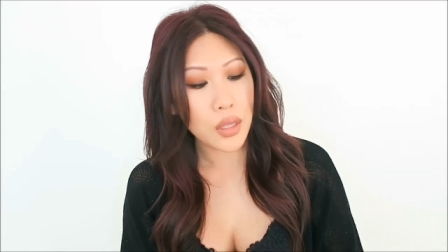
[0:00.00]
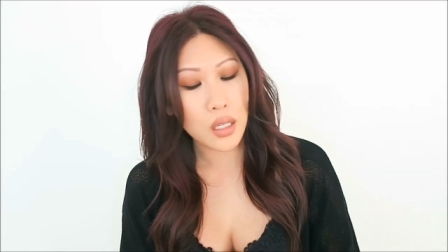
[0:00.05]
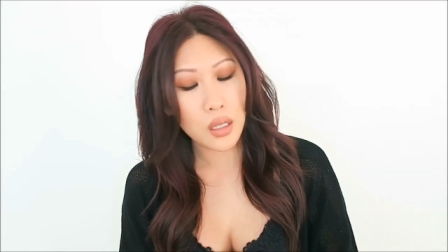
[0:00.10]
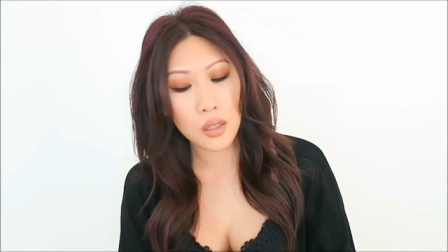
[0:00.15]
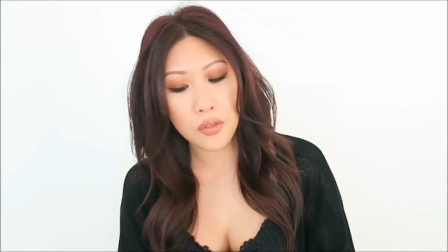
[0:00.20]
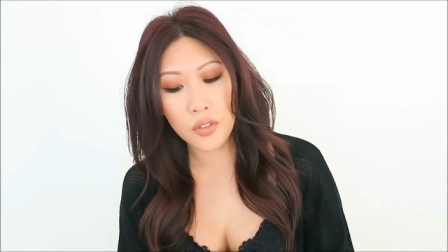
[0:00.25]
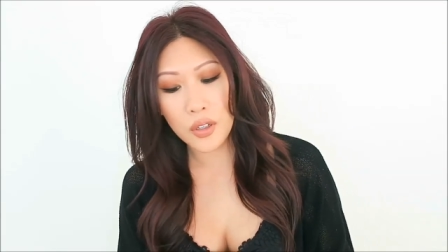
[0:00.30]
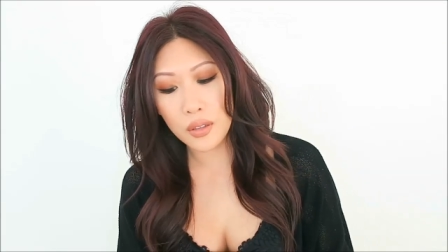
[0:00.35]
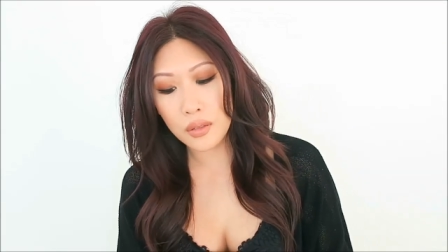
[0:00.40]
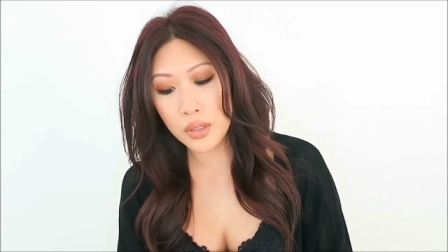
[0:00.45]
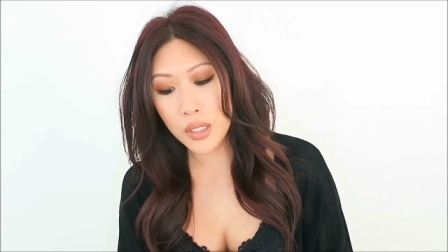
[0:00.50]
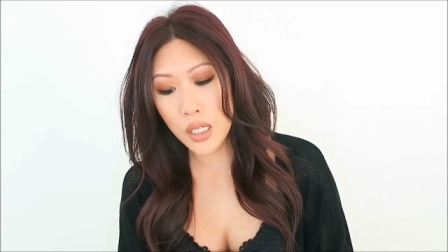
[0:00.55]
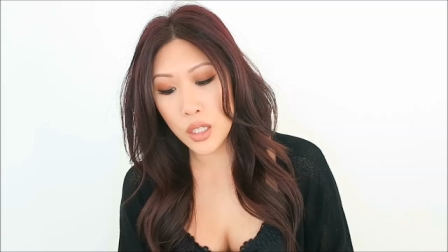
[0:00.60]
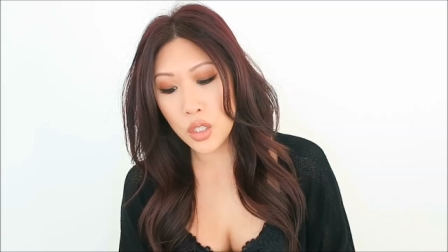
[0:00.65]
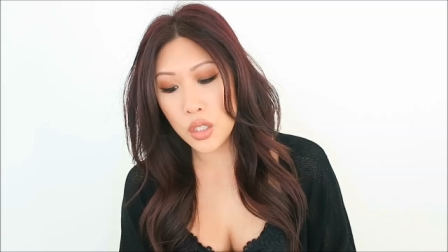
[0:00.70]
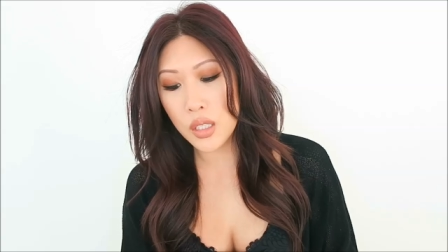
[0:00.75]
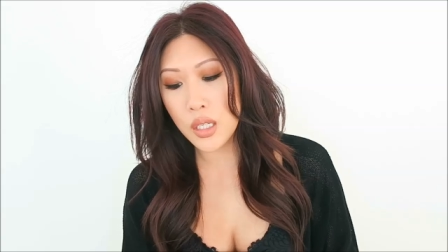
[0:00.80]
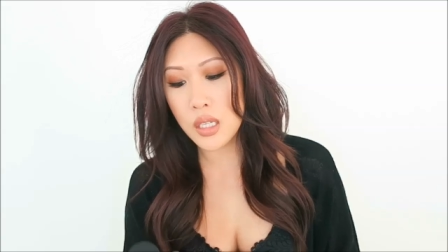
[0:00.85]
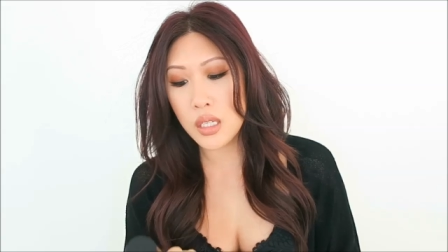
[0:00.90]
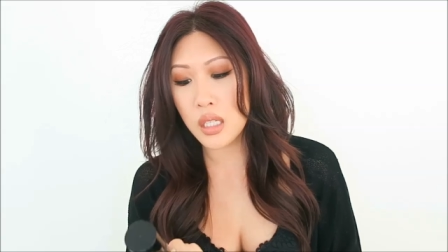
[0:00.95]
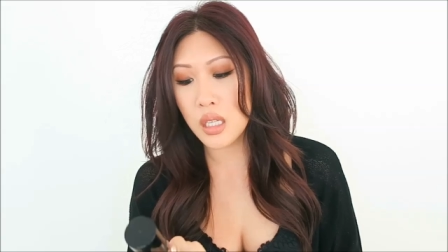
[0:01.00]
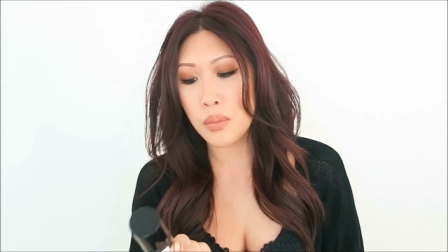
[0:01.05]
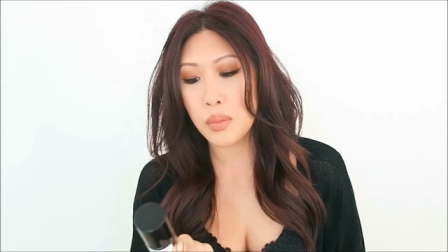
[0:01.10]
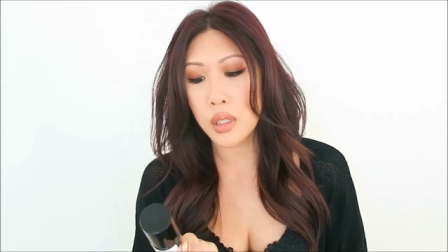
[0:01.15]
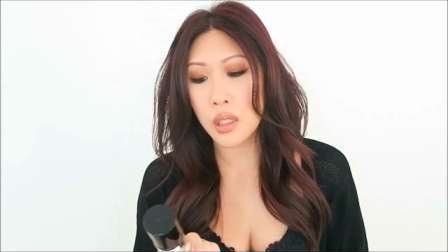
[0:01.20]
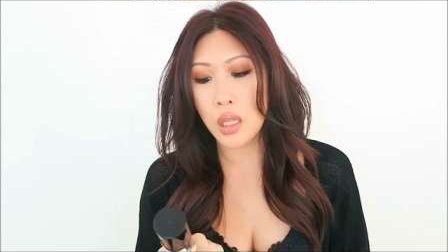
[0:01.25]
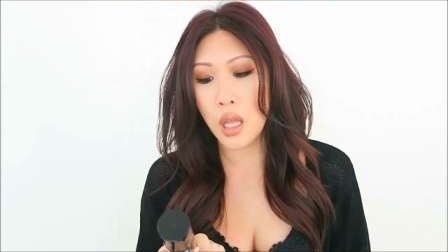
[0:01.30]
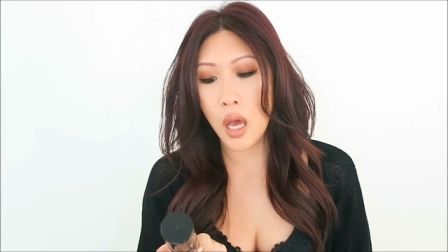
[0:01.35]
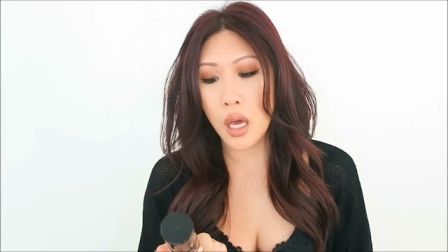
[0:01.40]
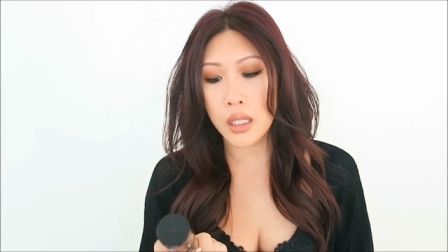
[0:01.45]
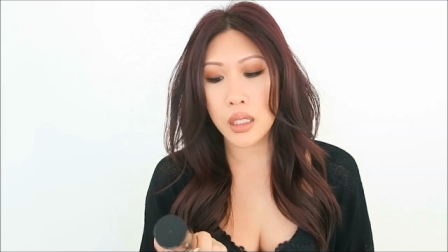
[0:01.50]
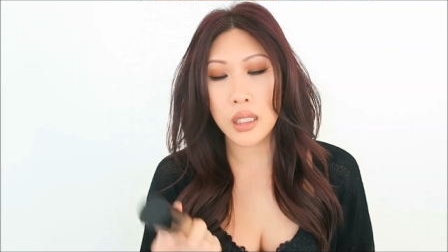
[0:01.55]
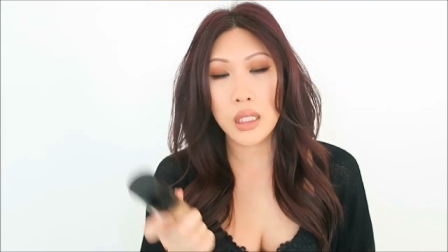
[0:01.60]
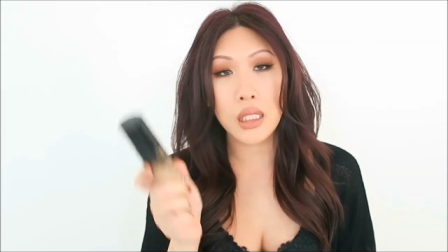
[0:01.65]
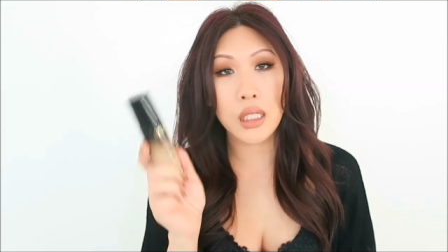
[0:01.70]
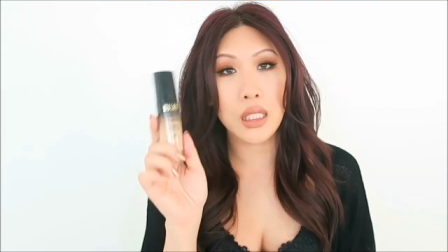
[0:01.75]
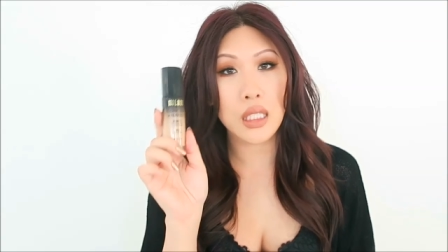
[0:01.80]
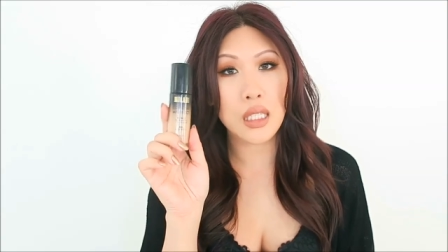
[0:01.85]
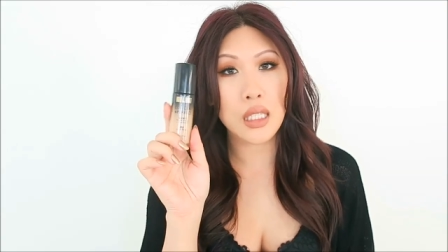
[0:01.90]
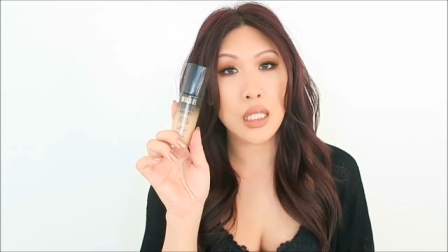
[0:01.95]
the foundation is the
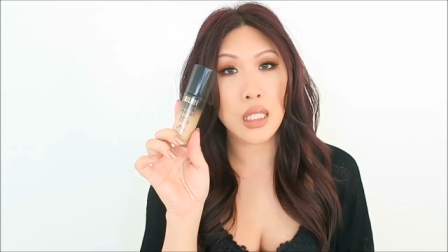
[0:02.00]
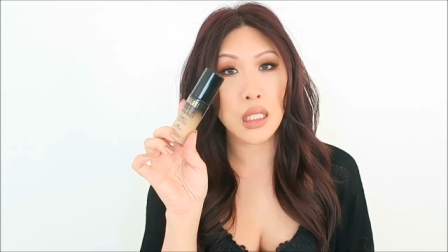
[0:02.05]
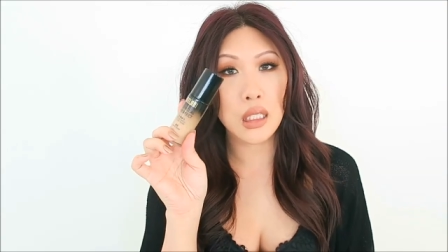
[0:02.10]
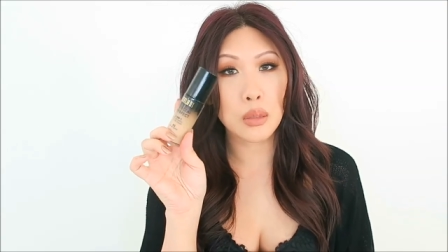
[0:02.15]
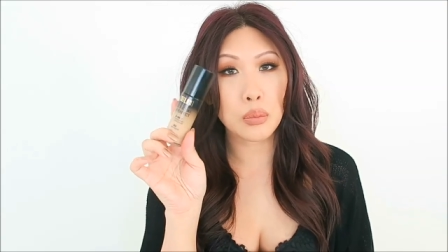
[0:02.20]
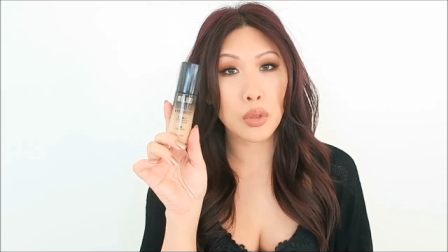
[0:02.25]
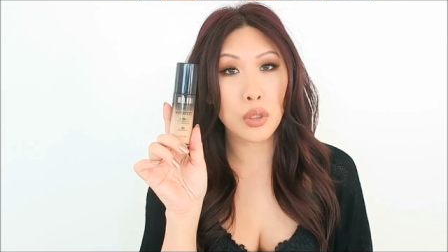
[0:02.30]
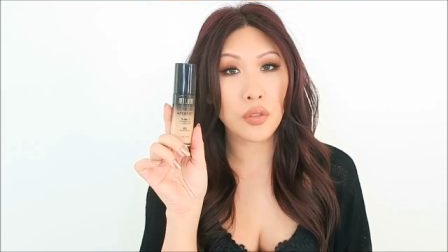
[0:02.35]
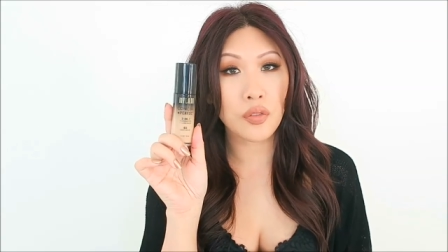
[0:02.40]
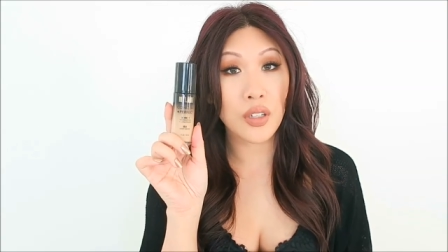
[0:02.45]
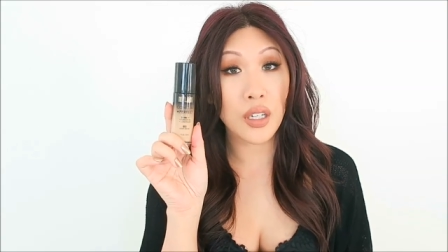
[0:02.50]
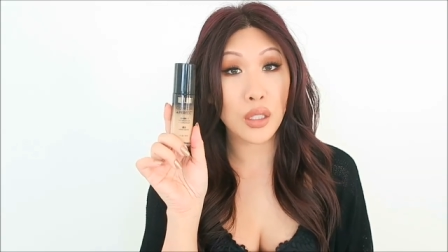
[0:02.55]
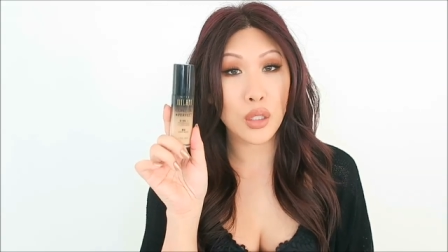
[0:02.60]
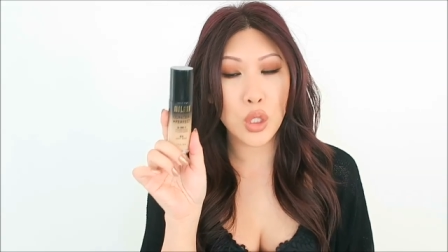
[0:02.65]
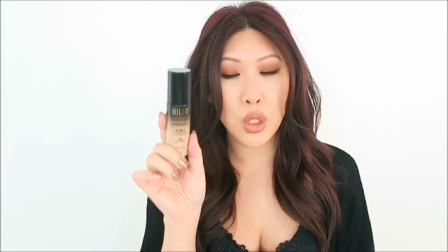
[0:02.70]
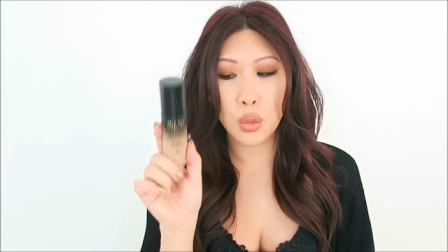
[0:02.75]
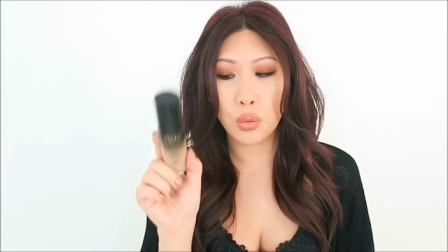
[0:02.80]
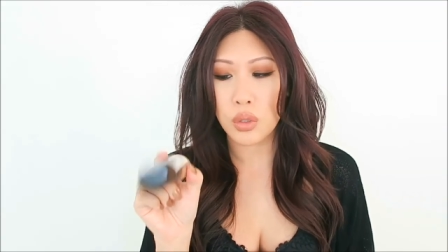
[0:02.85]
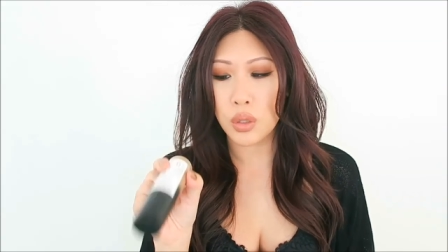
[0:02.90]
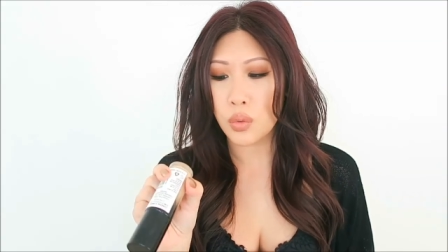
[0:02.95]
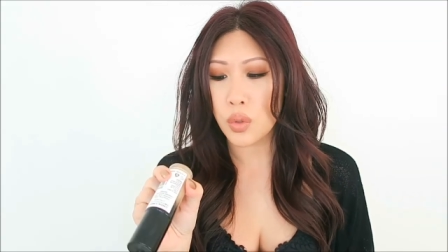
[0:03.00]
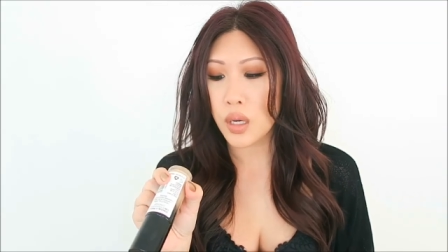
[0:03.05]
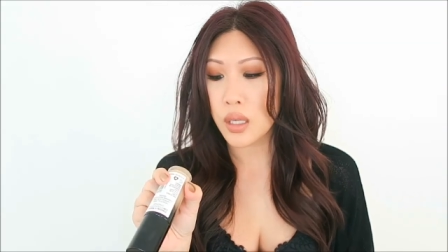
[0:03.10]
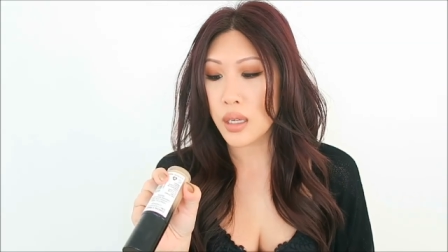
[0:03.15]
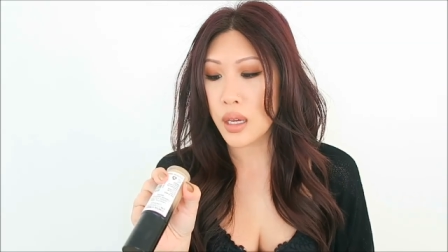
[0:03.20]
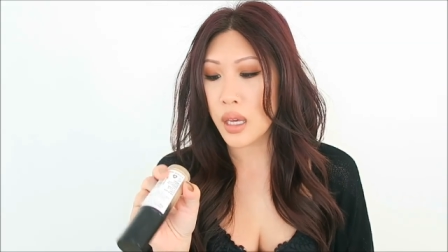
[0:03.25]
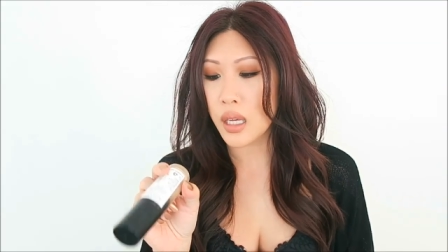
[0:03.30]
Milani Conceal and Perfect 2-in-1.